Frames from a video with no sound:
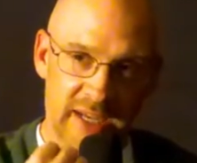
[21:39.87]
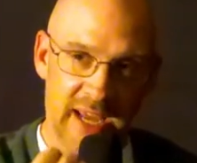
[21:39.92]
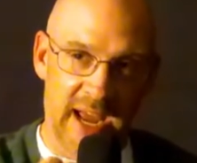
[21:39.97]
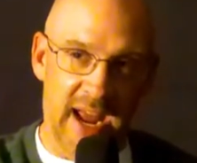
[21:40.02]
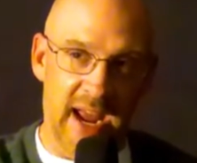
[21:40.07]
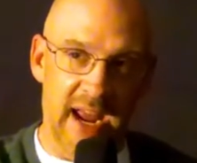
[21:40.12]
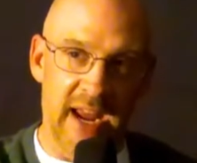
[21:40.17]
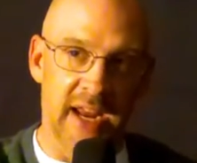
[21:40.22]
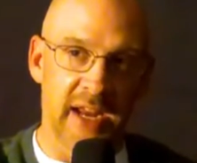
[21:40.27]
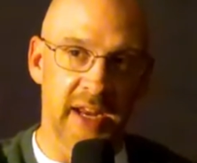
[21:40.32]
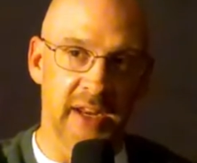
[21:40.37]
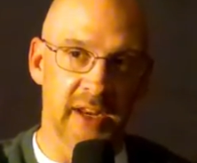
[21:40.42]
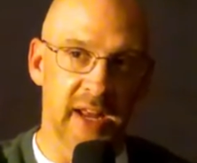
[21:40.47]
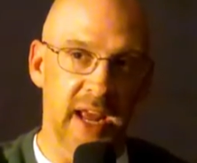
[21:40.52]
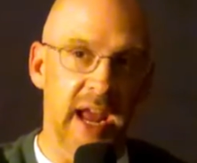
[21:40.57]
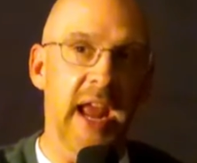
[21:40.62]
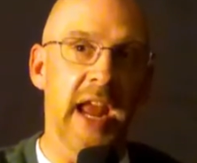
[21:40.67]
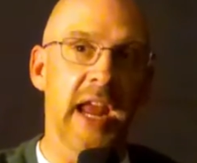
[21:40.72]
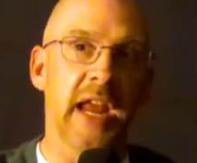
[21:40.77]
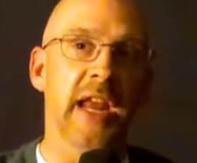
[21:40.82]

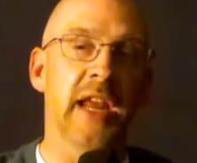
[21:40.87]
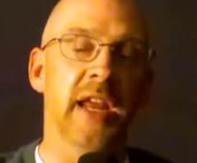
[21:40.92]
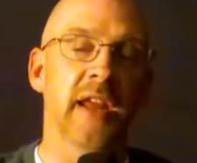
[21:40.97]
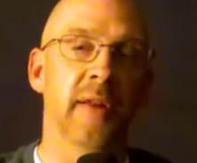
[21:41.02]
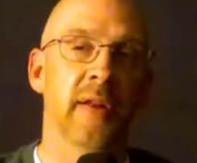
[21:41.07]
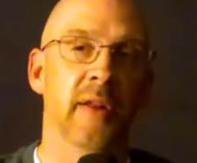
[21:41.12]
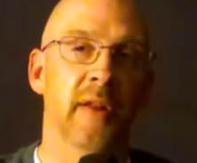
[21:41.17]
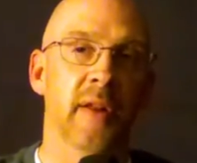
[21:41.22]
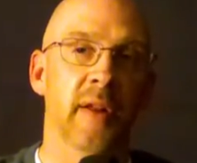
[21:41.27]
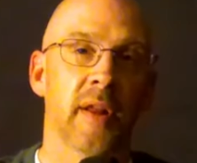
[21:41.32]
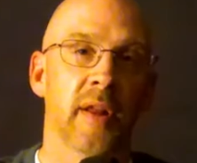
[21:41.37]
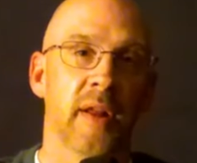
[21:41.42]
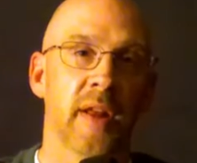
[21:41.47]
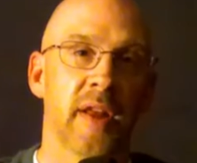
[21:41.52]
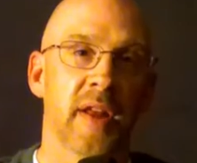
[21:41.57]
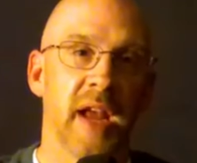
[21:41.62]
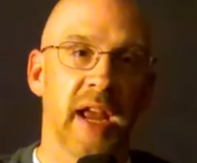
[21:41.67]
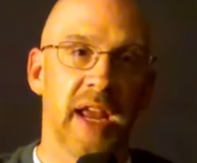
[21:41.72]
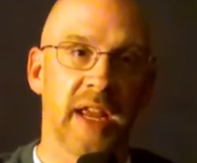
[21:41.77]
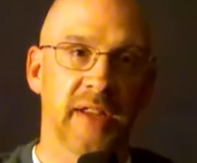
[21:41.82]
gain a
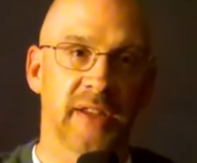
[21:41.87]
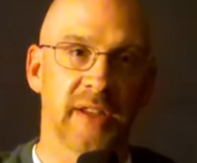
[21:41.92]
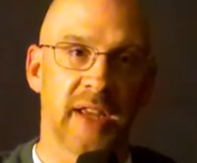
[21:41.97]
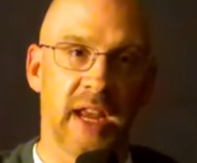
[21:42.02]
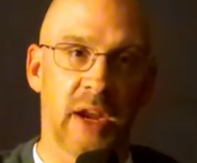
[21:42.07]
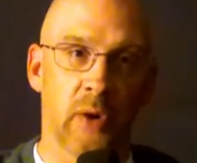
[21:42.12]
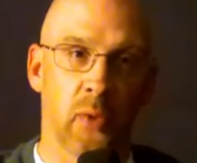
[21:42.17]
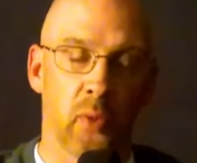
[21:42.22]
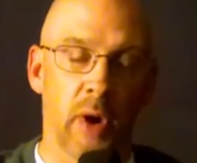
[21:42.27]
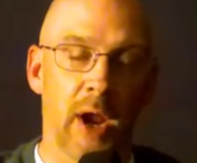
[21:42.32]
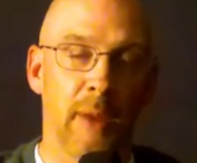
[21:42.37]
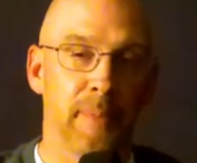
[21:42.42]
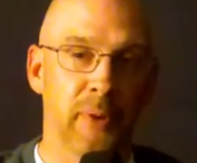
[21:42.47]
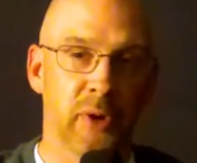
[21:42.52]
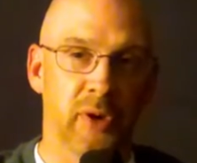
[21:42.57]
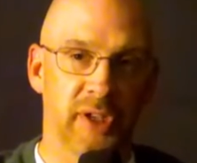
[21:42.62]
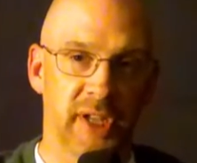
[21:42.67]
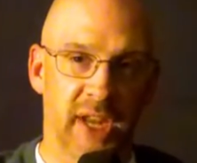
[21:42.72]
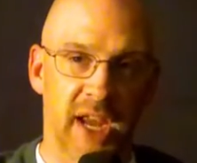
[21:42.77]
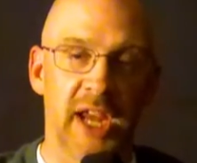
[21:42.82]

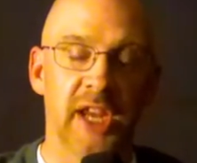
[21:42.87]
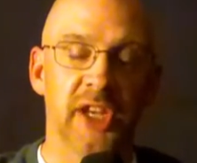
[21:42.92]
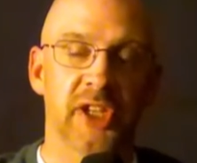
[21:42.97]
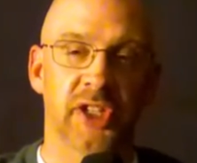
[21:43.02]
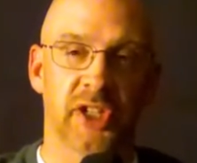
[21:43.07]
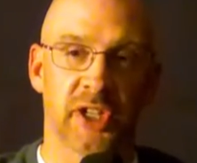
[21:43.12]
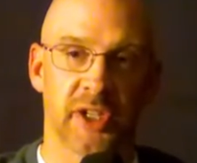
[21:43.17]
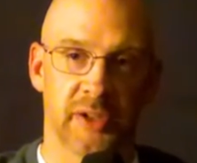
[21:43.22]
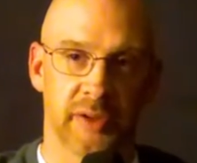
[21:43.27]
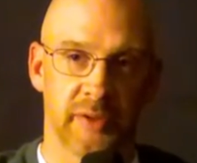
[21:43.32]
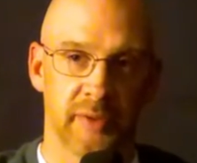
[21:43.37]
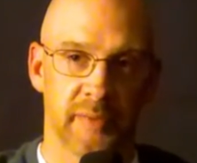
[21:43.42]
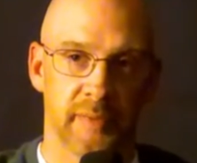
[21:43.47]
reputation.